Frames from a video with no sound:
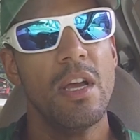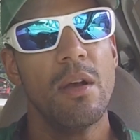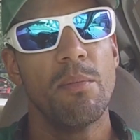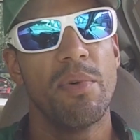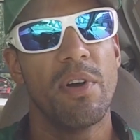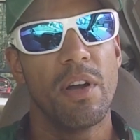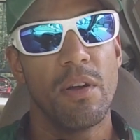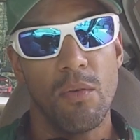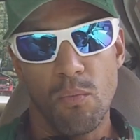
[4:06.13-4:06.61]

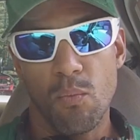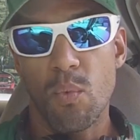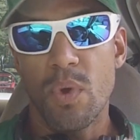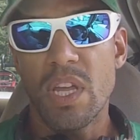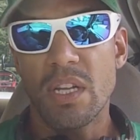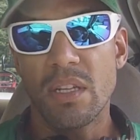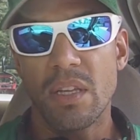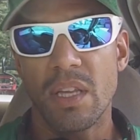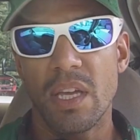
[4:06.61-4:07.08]
But
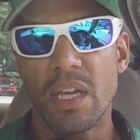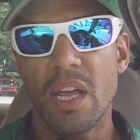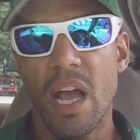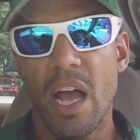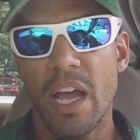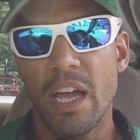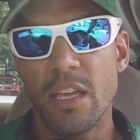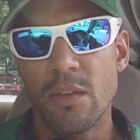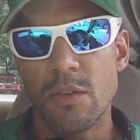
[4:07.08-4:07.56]
weekly,
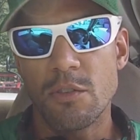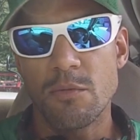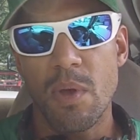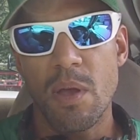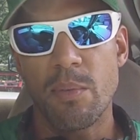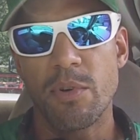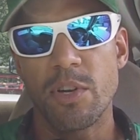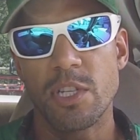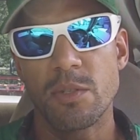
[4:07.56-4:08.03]
I use
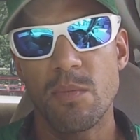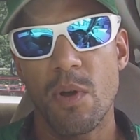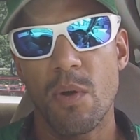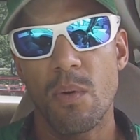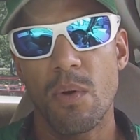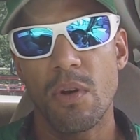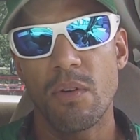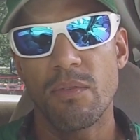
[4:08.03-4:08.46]
my push mower